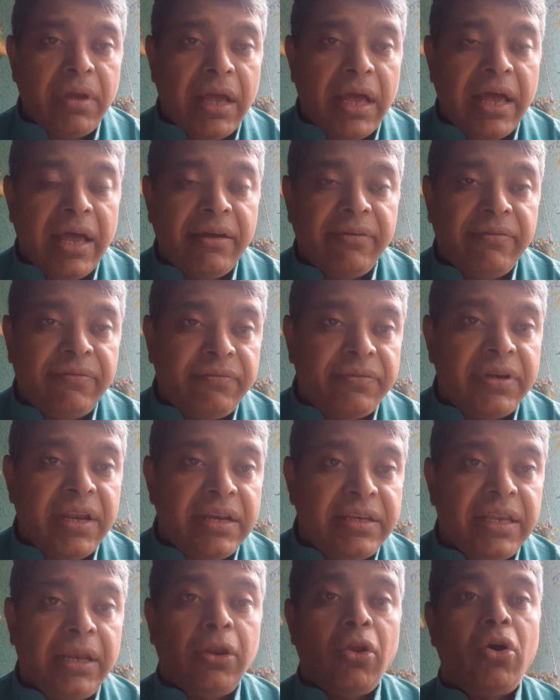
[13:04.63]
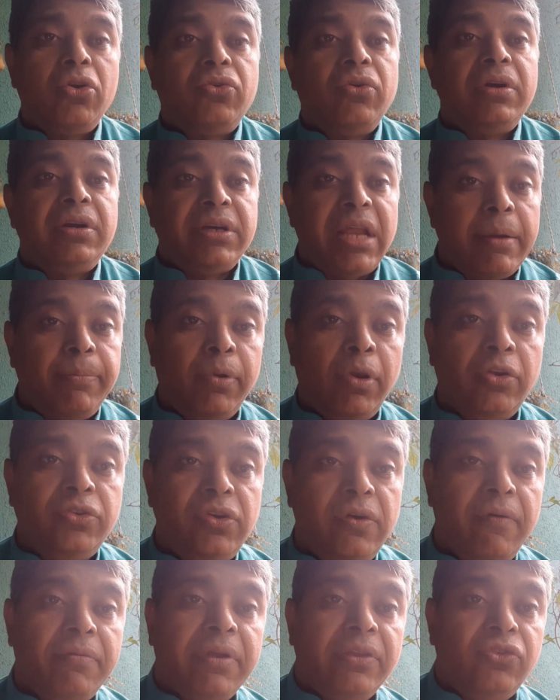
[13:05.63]
I have dealt a lot on
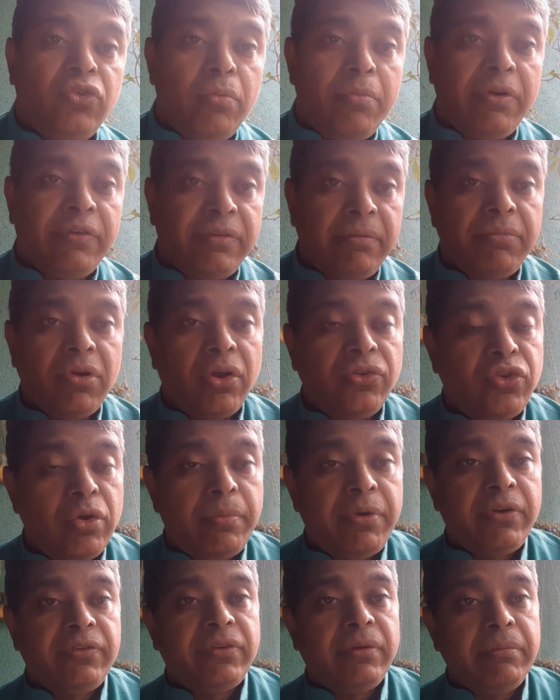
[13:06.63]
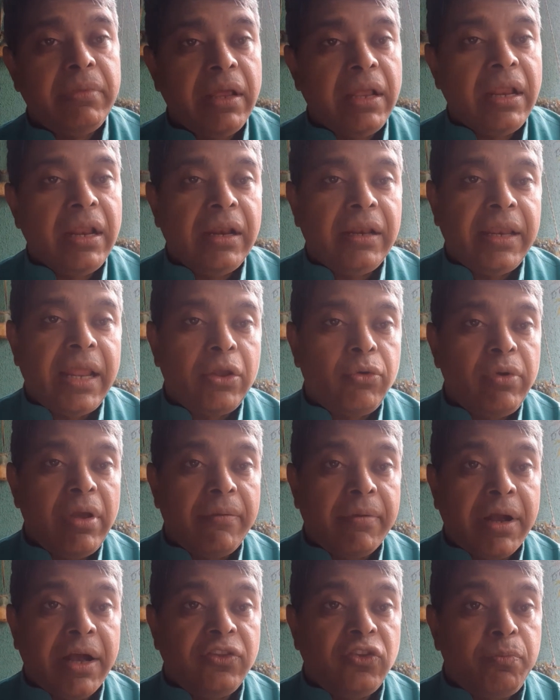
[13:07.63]
typology of consumerism. Consumerism, like we
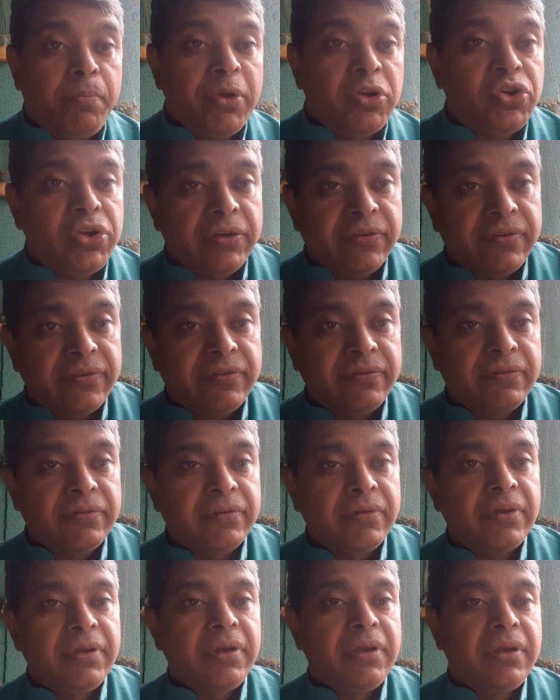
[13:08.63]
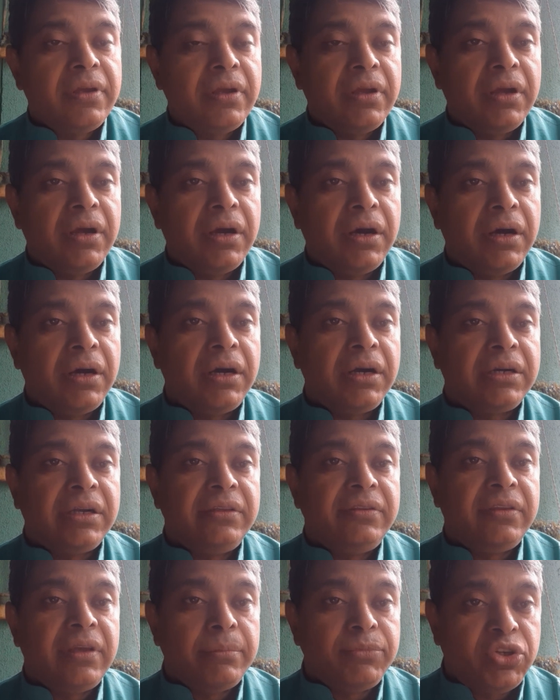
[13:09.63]
have conspicuous
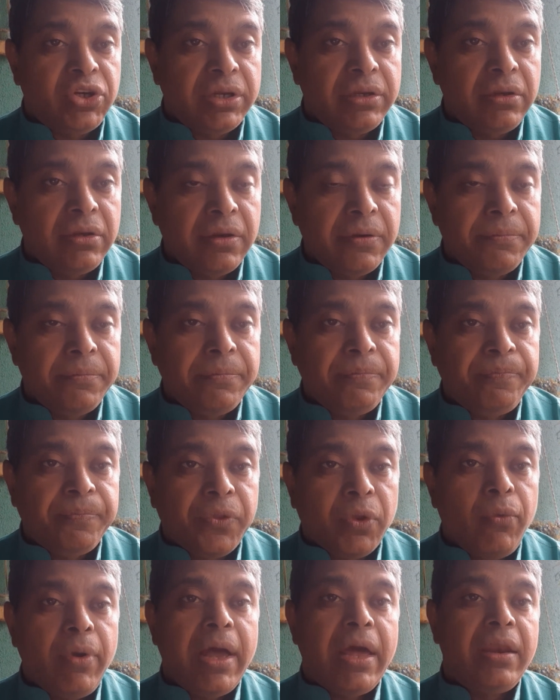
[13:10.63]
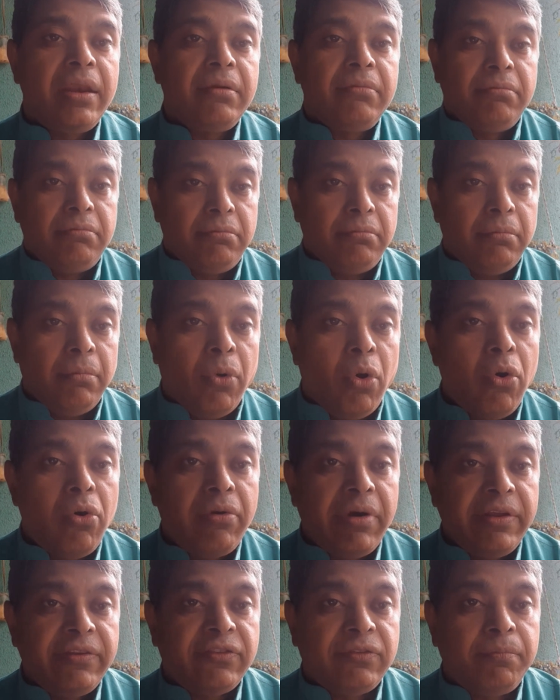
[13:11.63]
consumption, where
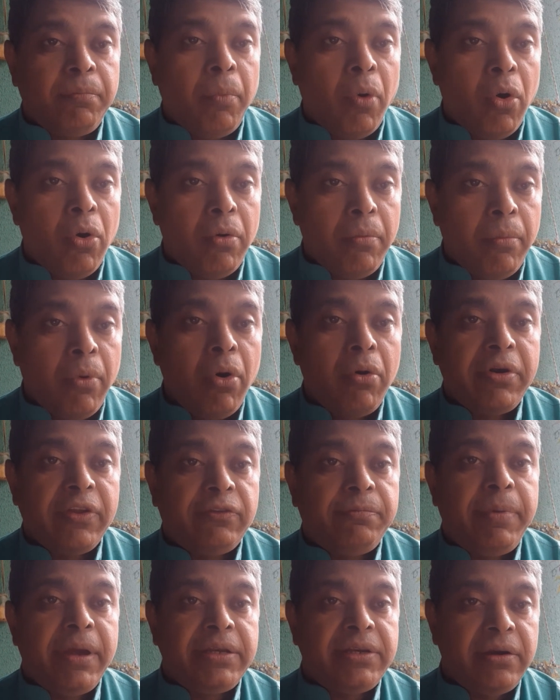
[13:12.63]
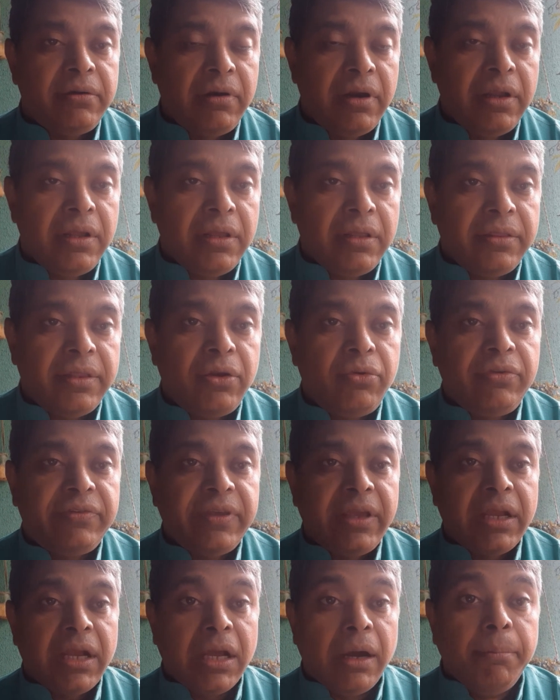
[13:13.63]
more is better. Then we
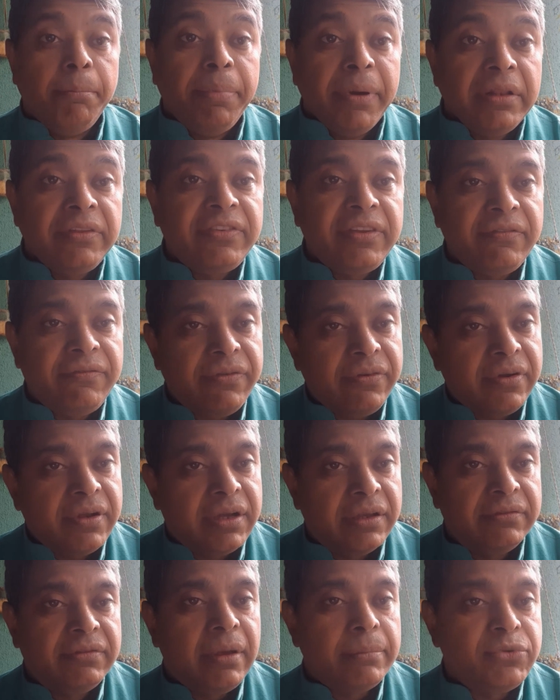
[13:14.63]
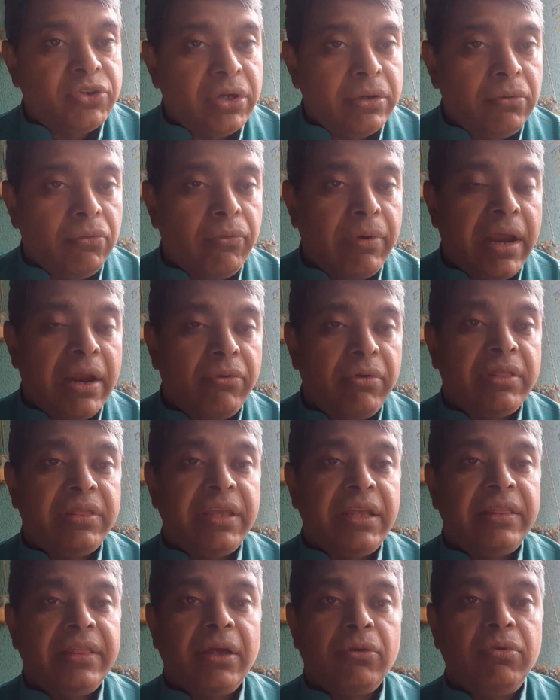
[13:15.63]
say compulsive consumption, where we
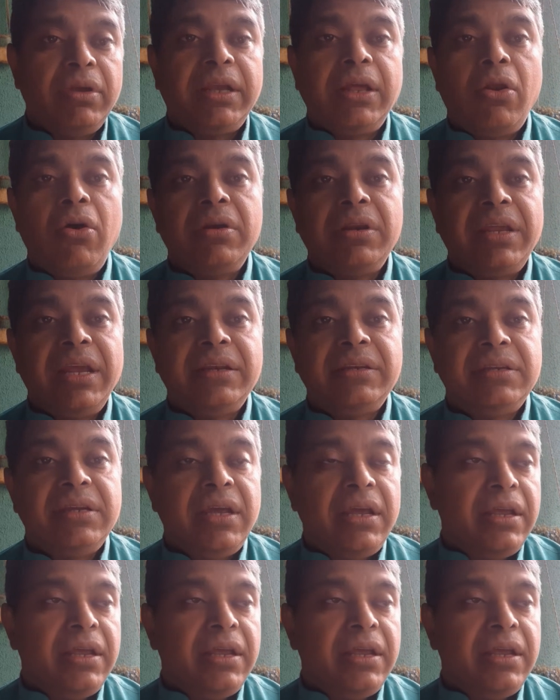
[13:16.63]
think that we cannot get